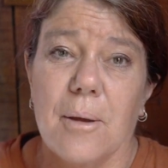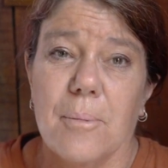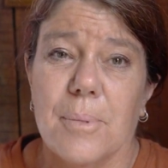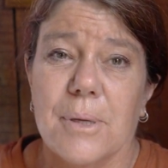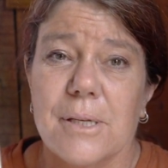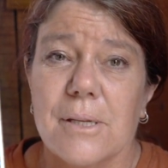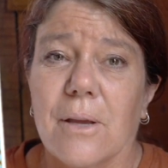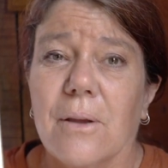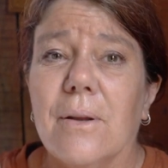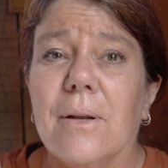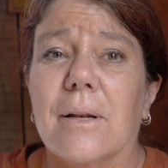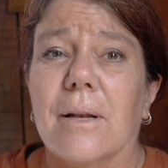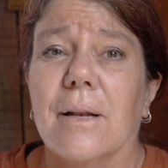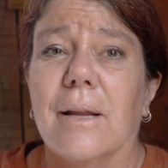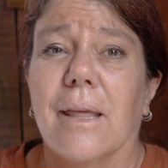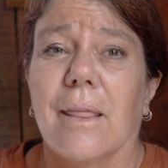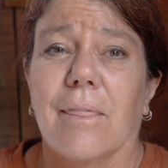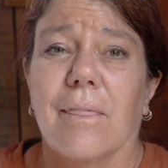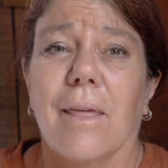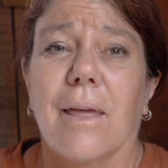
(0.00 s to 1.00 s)
But don't
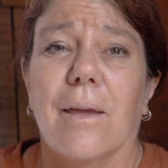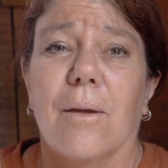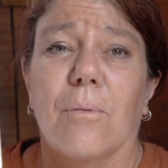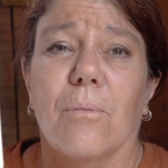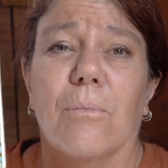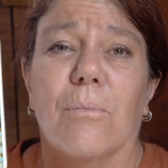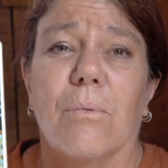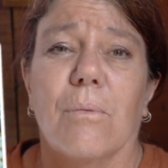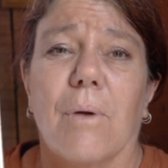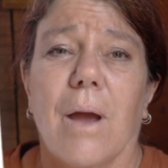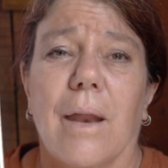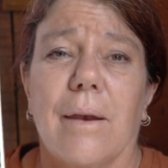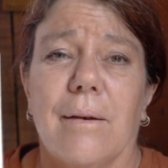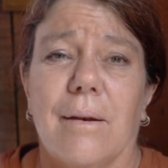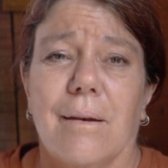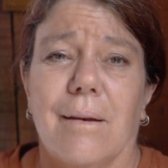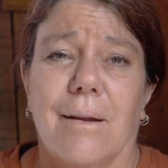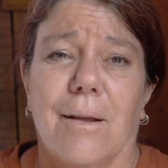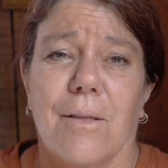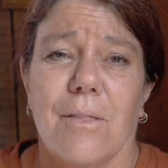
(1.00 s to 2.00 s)
let that
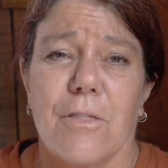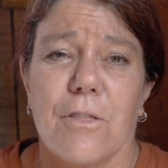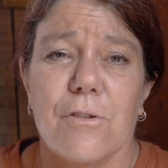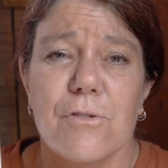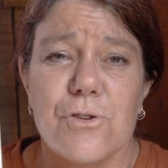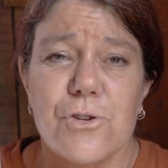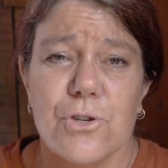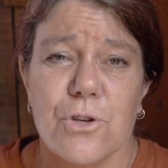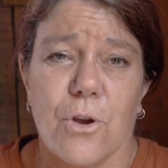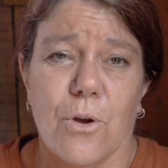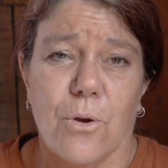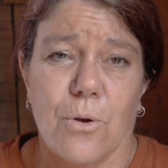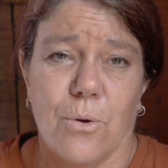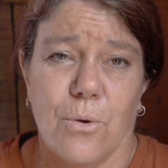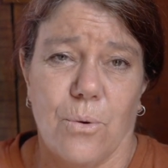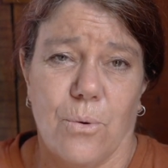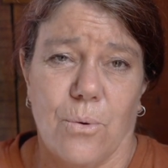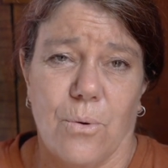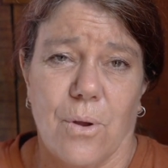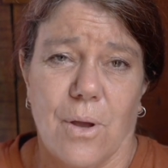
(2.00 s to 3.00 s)
run the
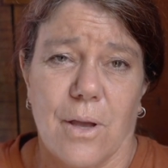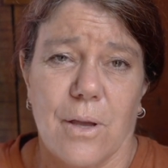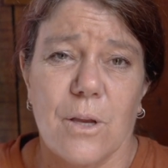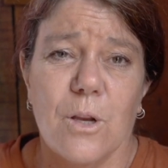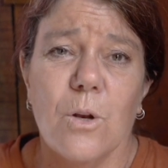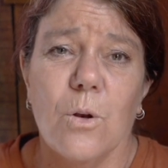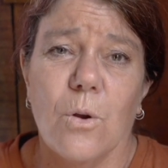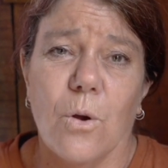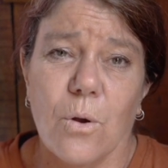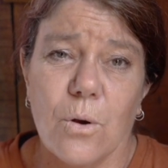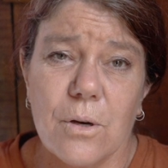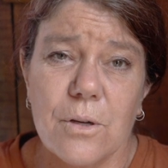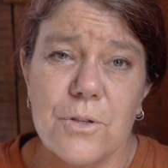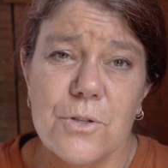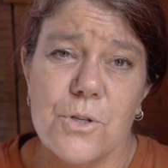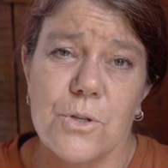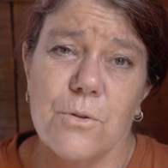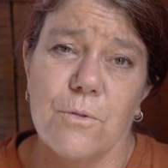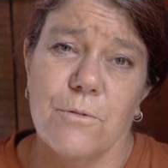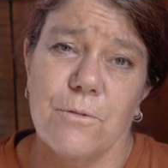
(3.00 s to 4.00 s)
show.
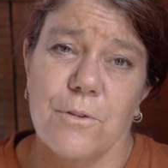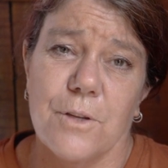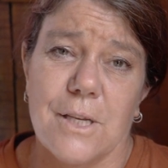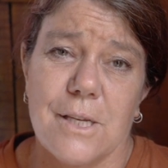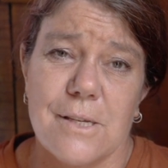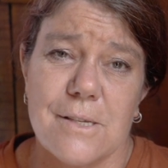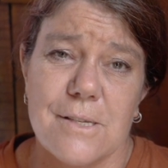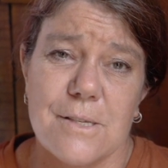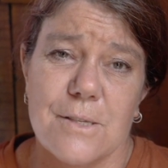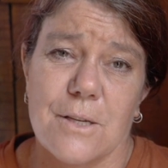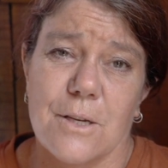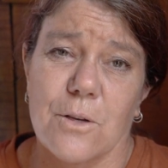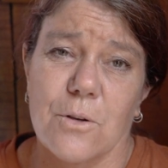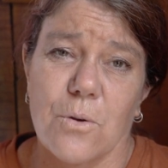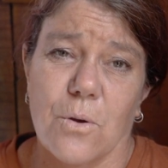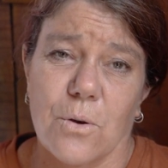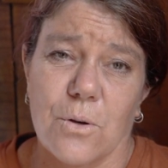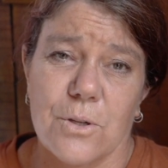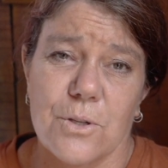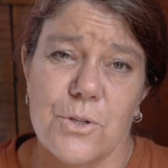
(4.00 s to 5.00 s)
Acknowledge your fears,
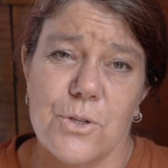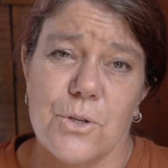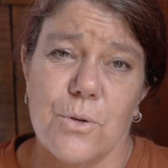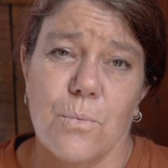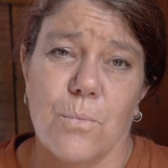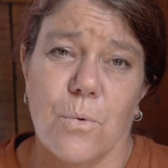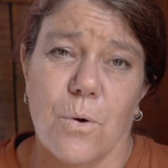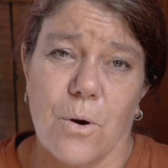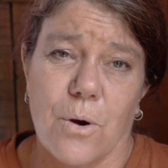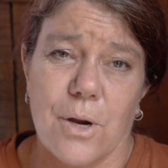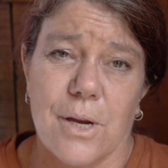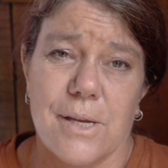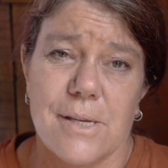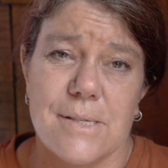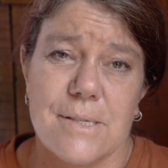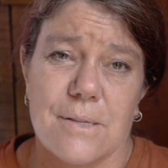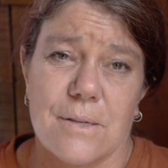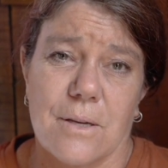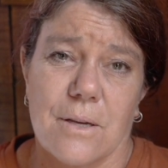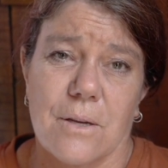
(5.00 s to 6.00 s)
acknowledge your
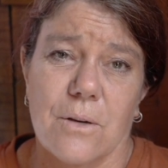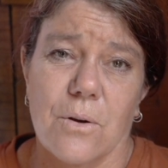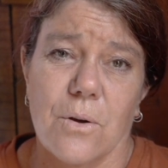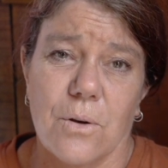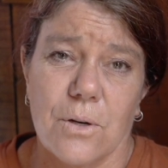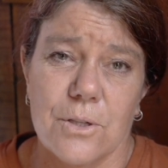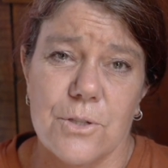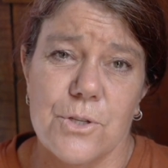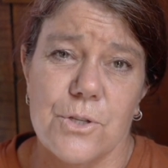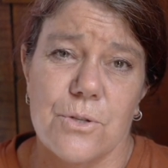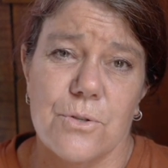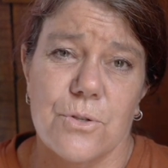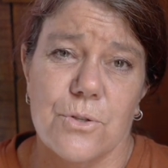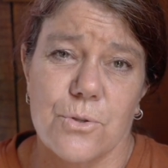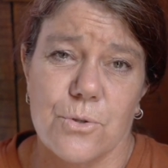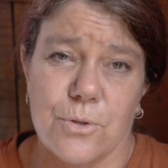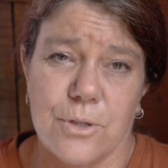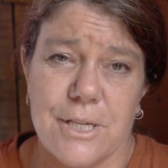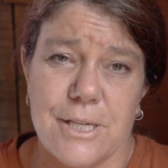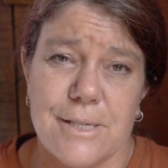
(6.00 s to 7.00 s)
worries, acknowledge your
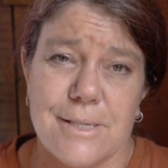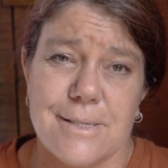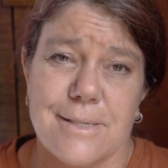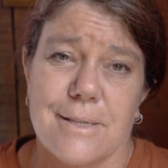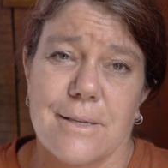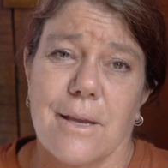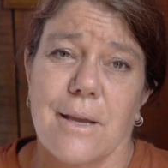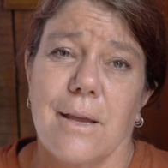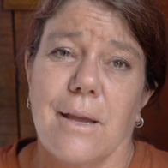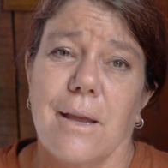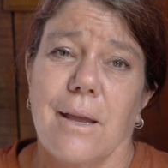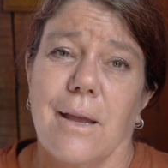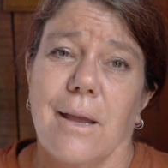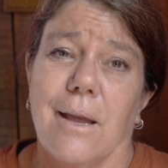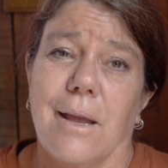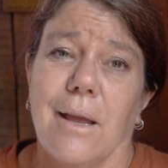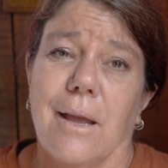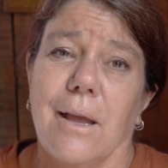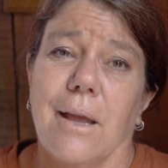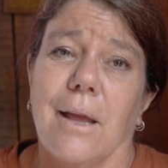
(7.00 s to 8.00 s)
stress,
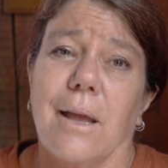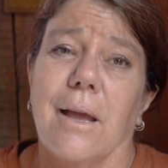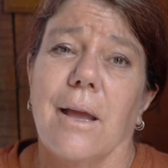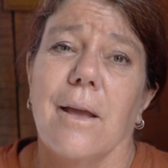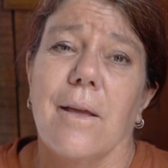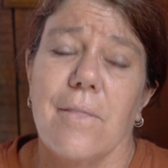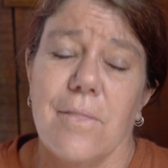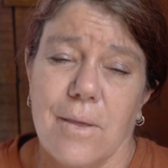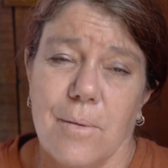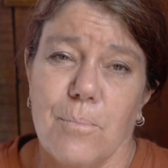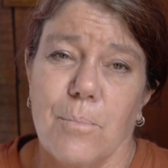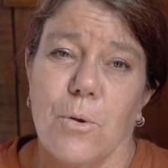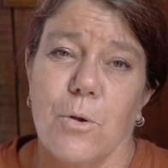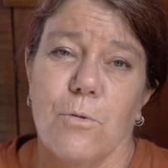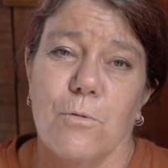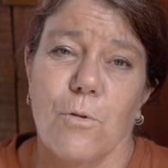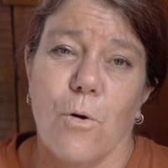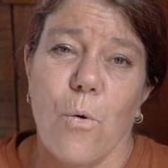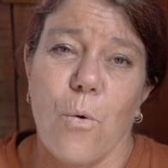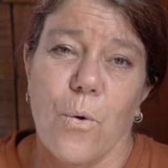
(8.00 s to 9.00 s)
and then
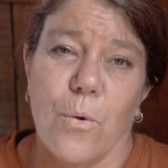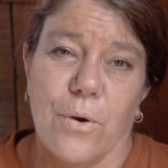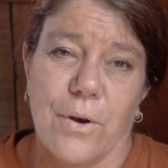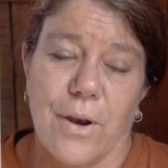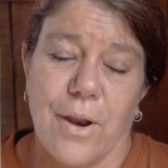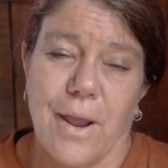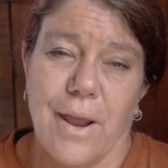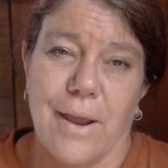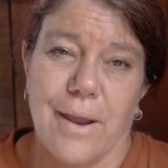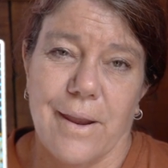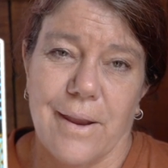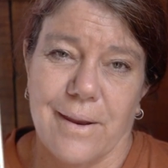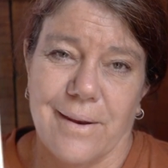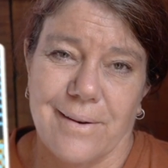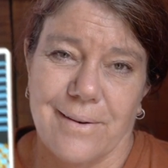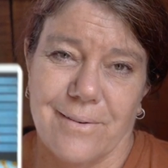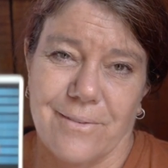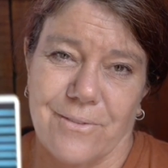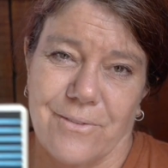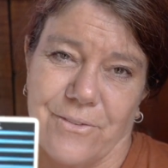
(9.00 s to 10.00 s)
move on
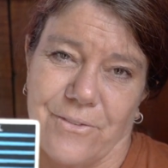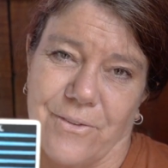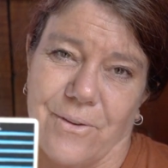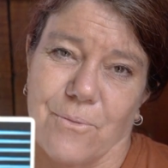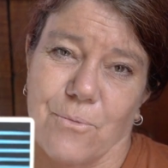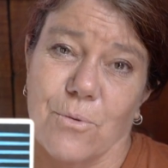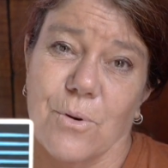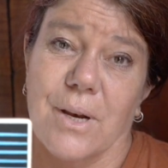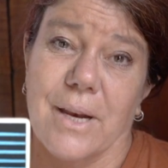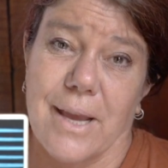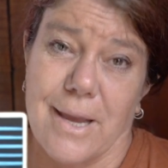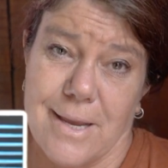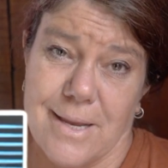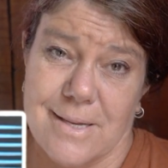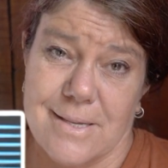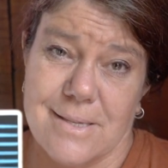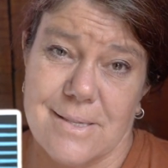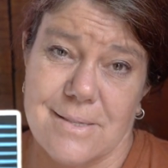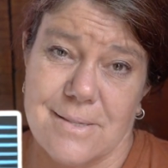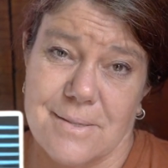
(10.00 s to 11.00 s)
and
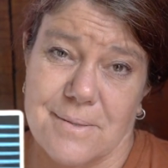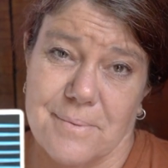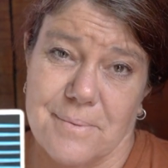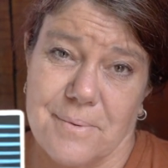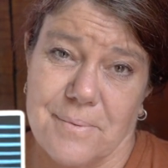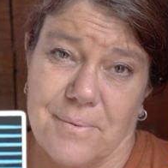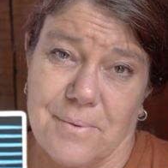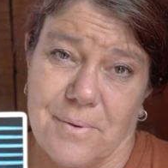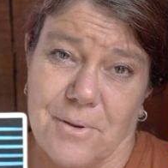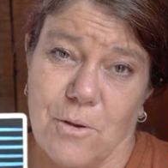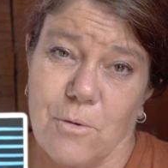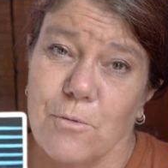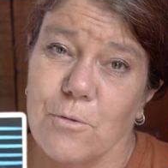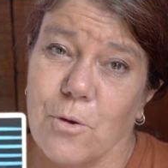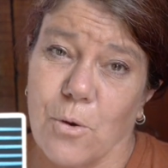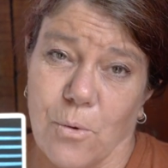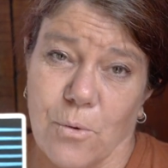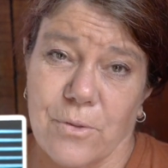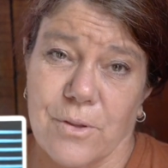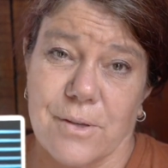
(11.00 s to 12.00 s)
relax. You've
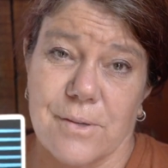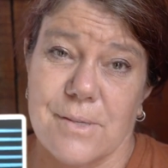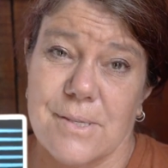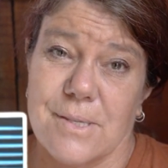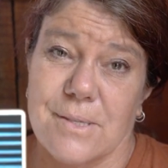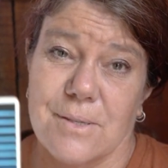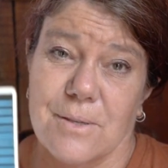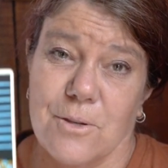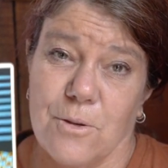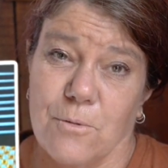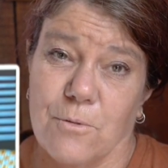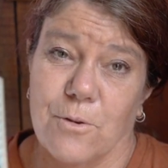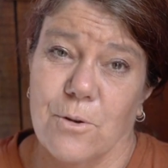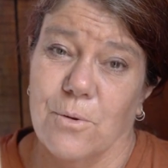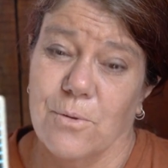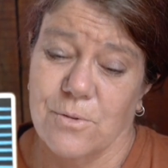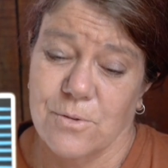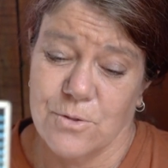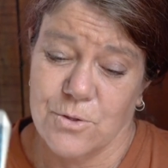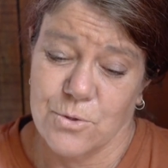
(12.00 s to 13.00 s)
got this. You've
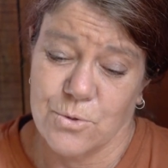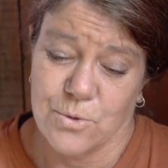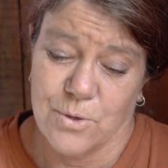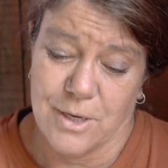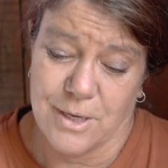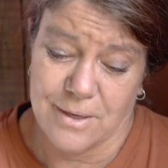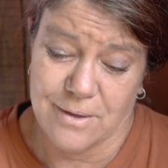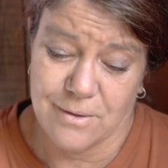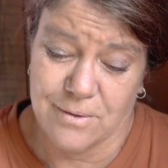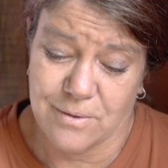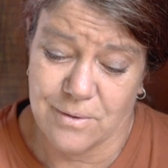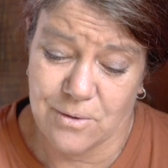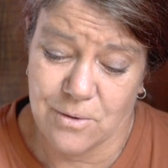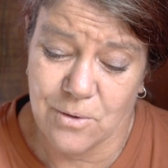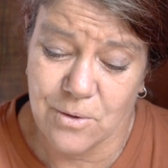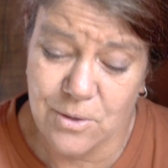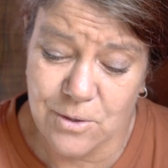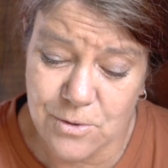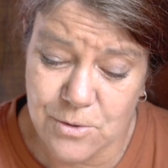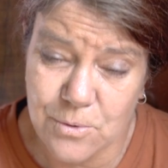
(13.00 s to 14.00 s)
got the strength. You
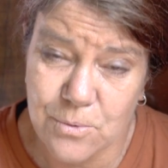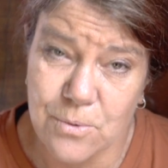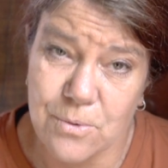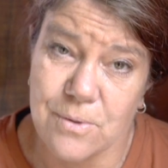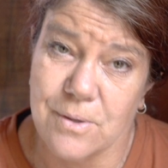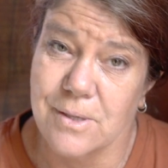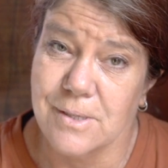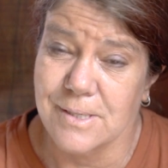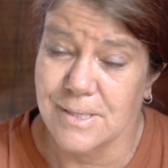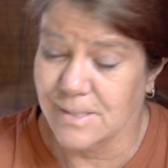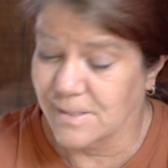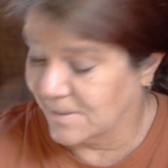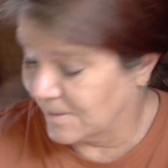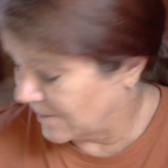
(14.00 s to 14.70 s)
can do this.